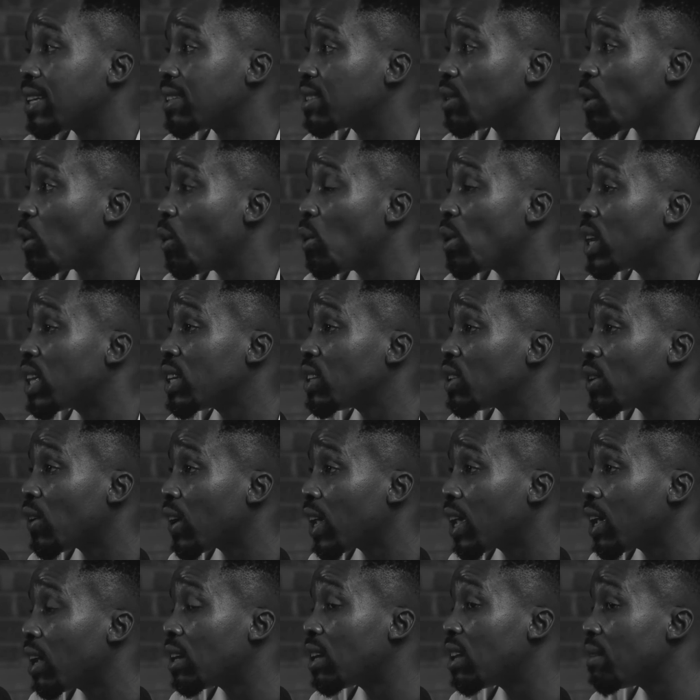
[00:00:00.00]
it's only in your
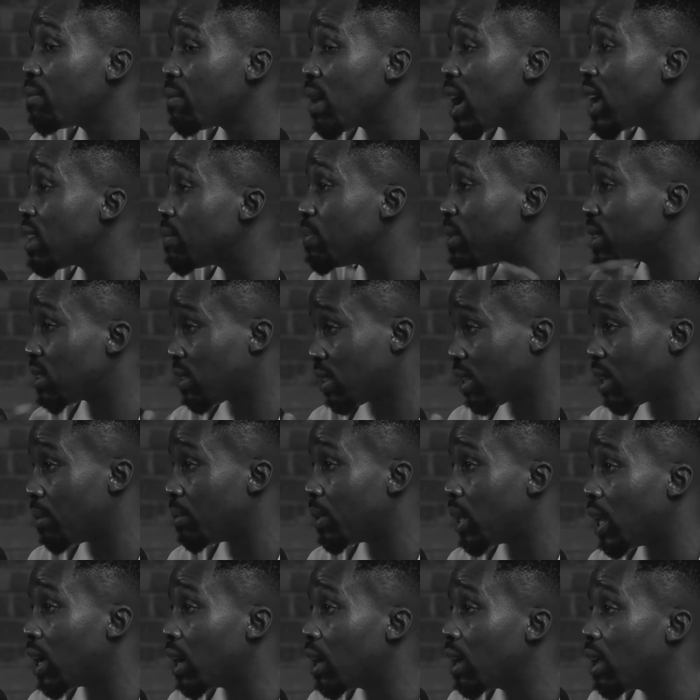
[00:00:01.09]
head. It might be
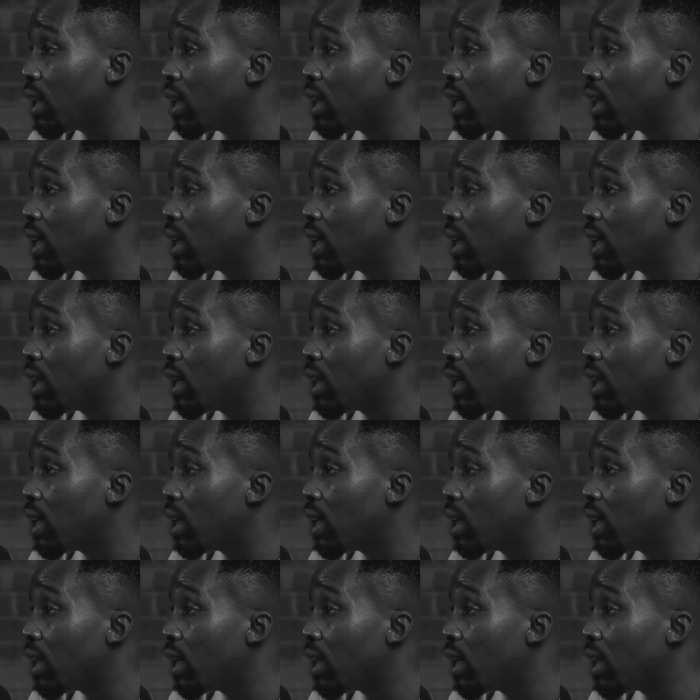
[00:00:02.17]
similar.